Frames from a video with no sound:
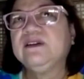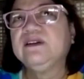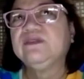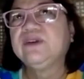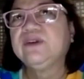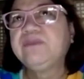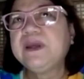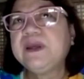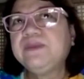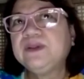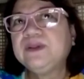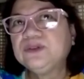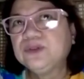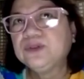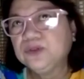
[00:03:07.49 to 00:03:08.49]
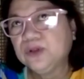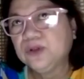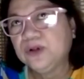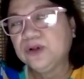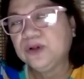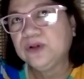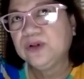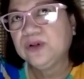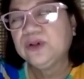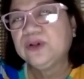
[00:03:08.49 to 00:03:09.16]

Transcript: for people to know